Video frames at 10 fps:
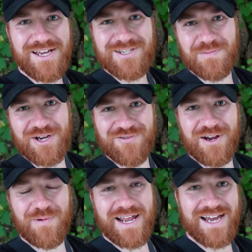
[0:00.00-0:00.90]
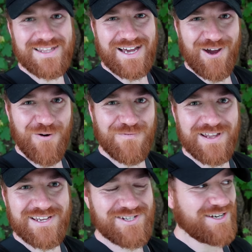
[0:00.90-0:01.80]
So it'd be great when I hit that,
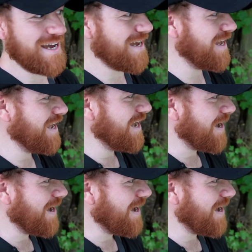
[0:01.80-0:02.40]
hopefully this year.